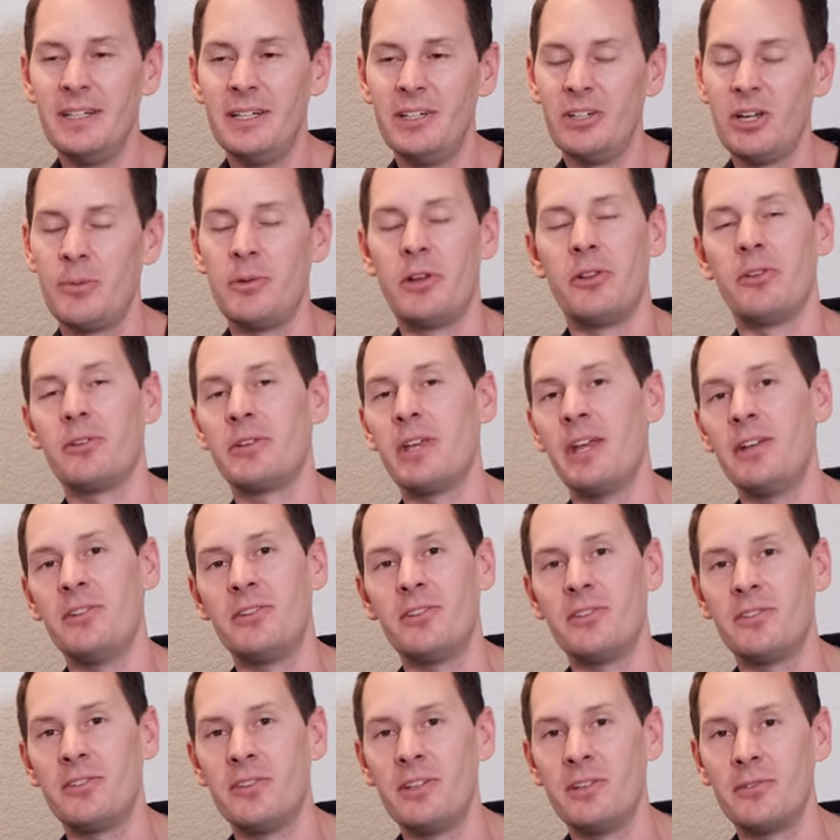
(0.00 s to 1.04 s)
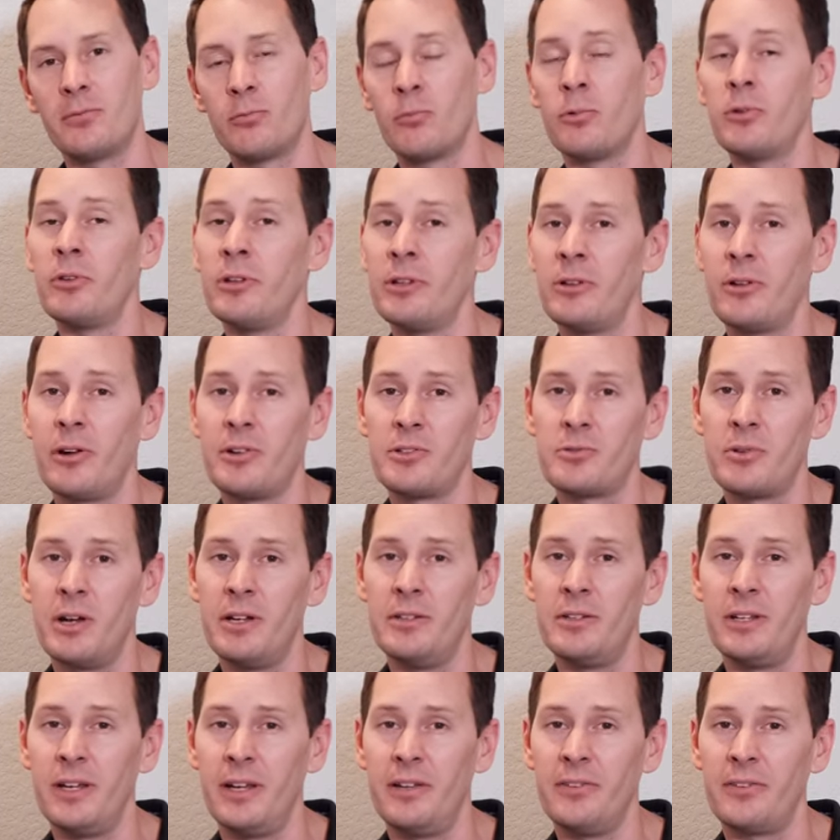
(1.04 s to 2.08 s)
And in other cases, these really large
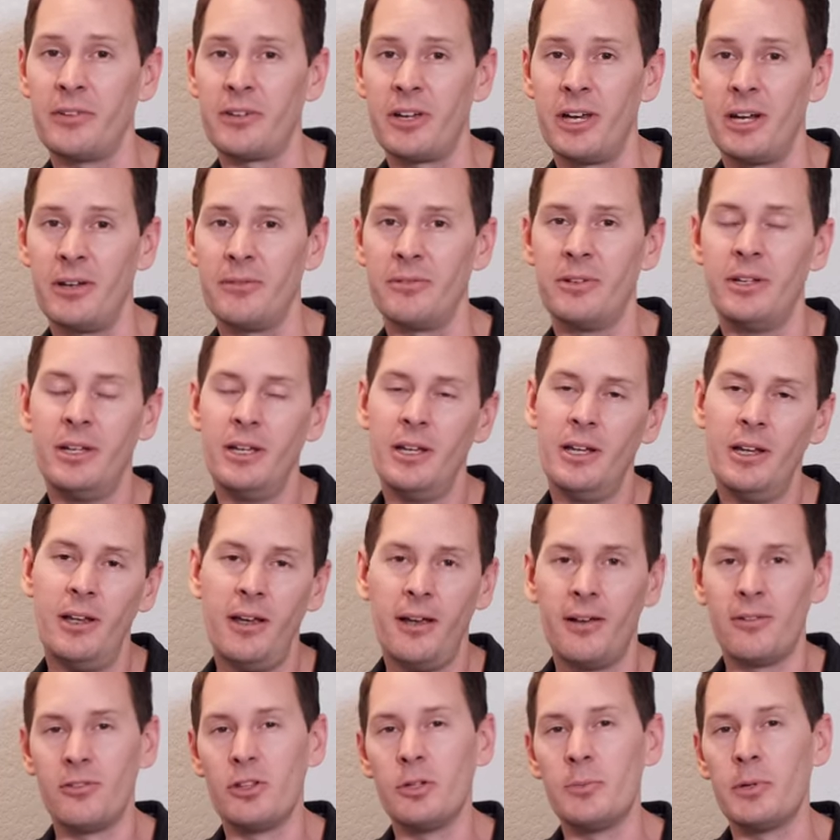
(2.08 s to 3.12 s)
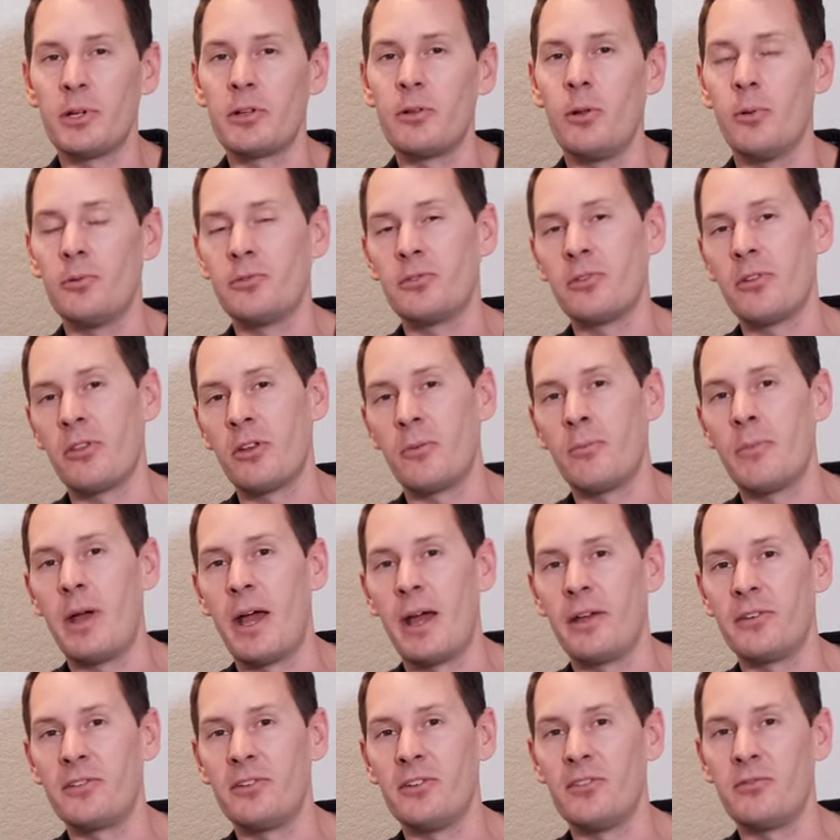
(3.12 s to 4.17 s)
Great Danes are kind of a little bit closer to their
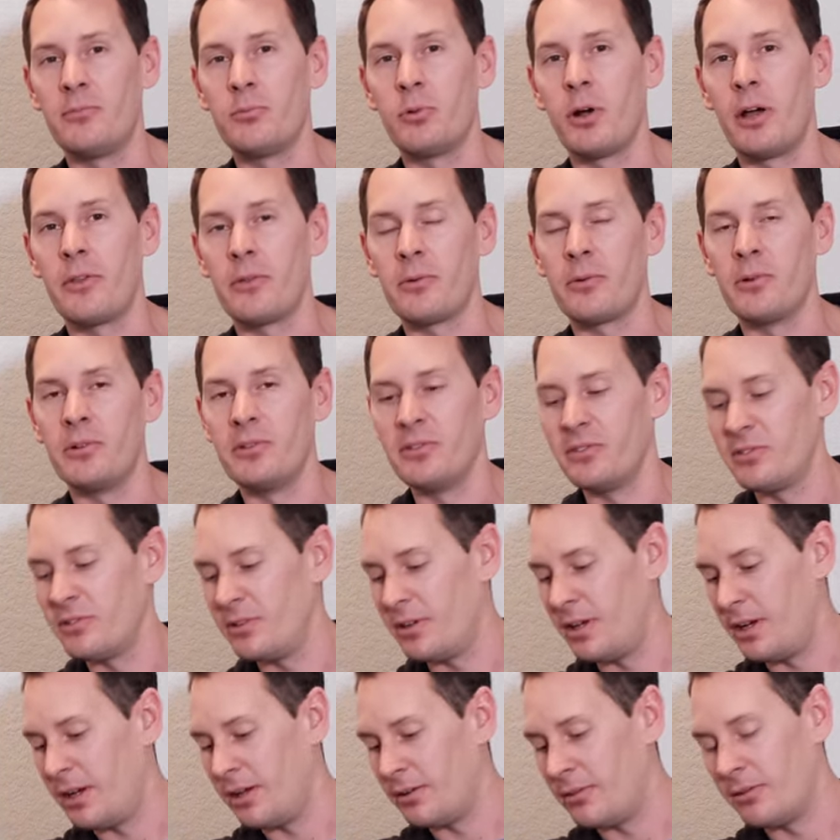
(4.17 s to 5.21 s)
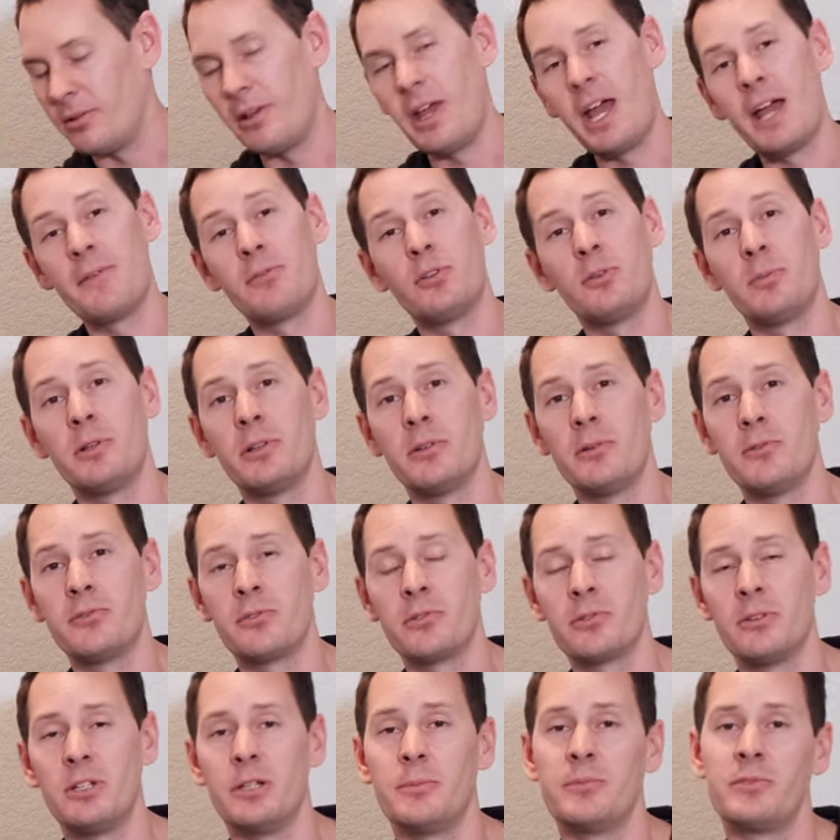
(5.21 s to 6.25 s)
mastiff brethrens and have a little bit
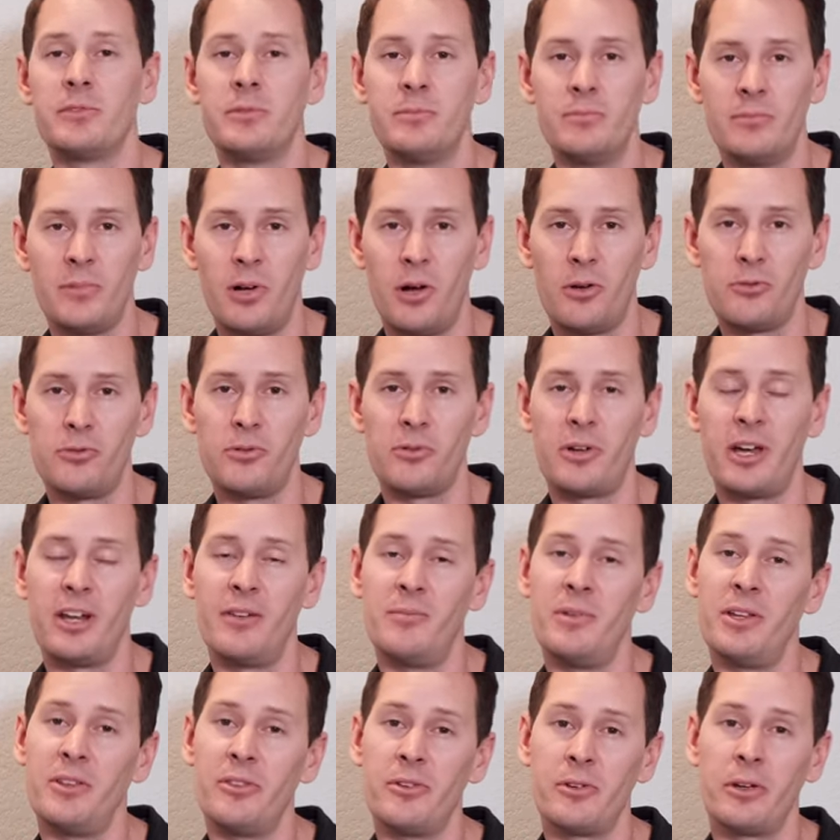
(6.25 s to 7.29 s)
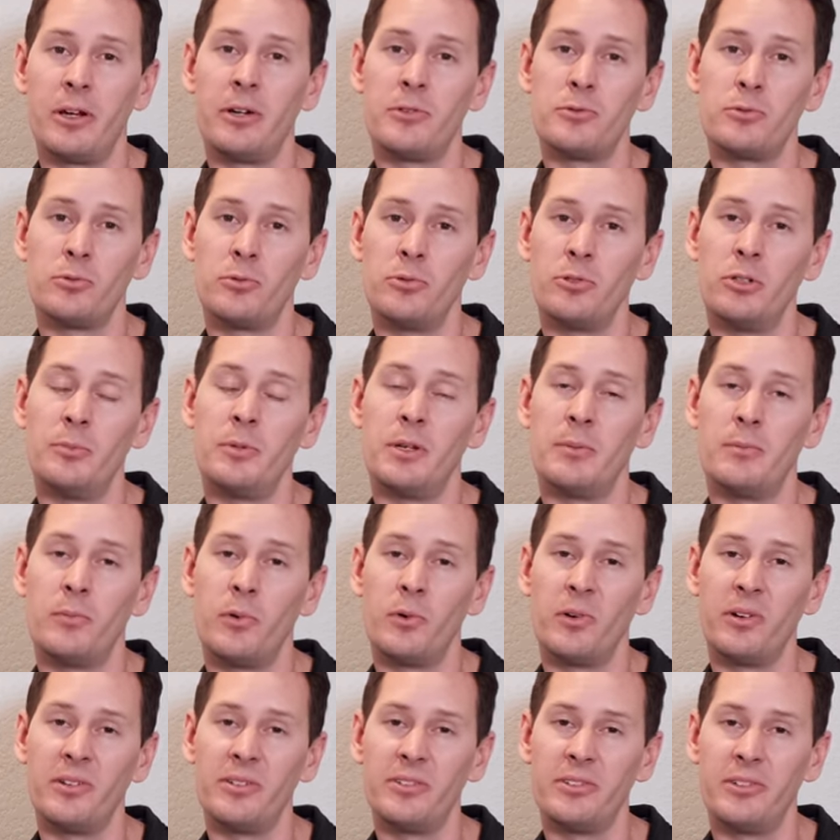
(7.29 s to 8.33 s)
looser lips. Also kind of mean they're going to drool a little bit
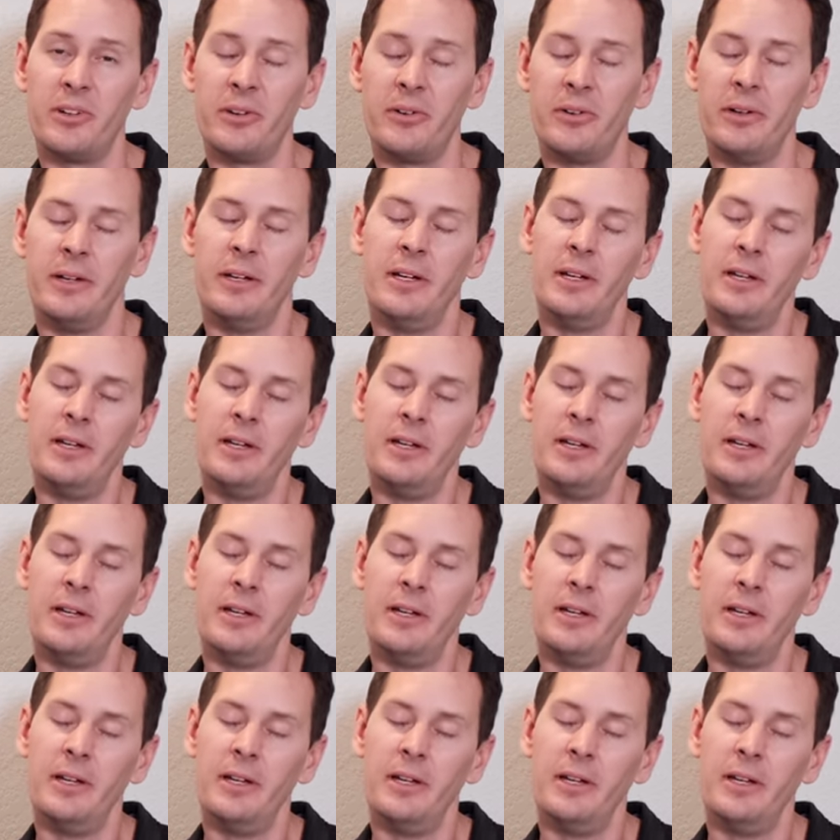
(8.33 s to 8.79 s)
more. So